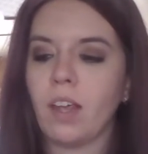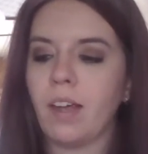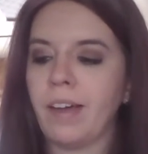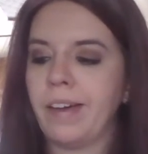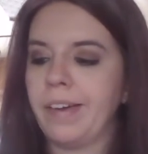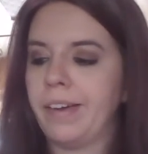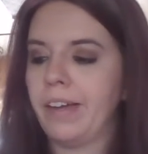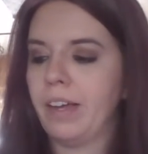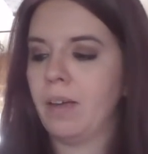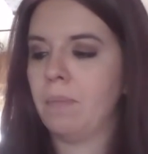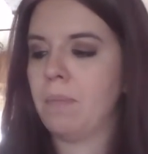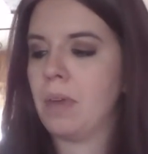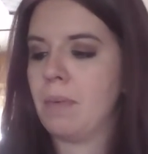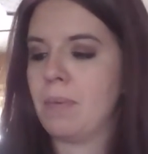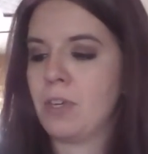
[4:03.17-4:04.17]

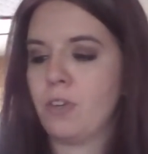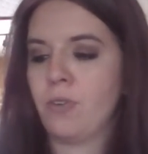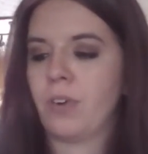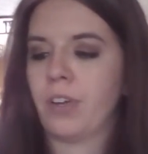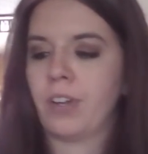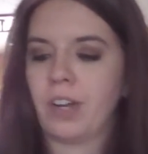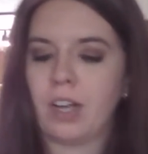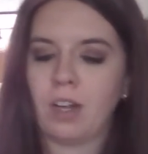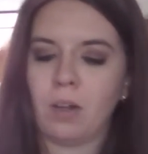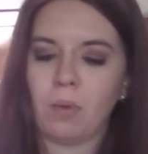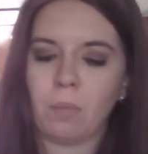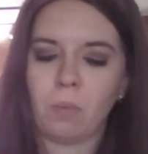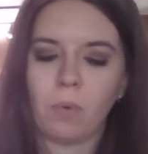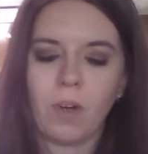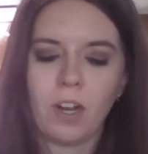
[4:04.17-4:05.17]
Maybe you could
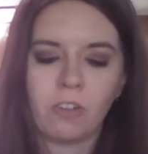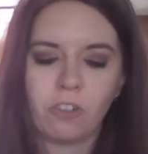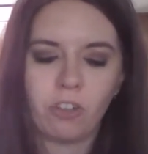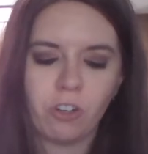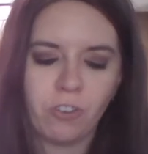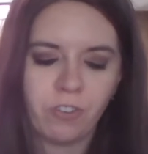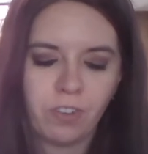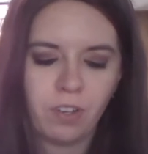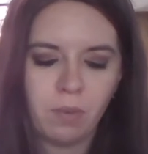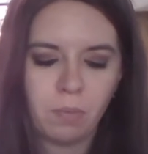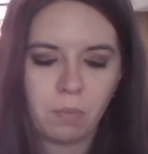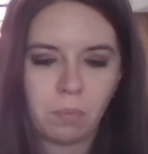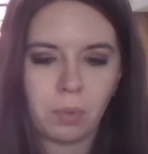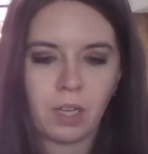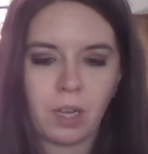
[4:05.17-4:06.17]
help watch your
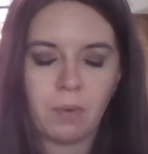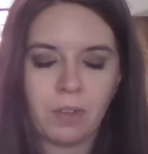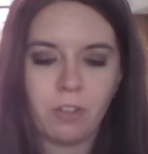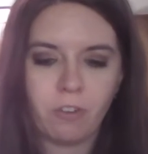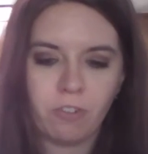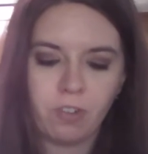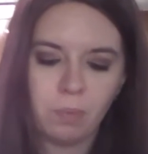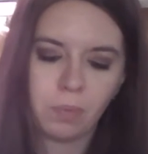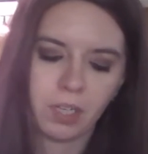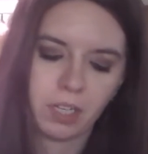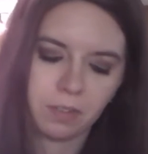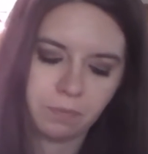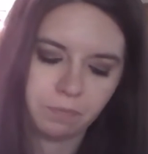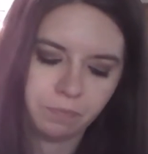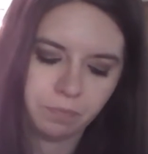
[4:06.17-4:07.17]
play with your
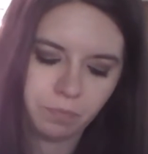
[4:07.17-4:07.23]
sibling.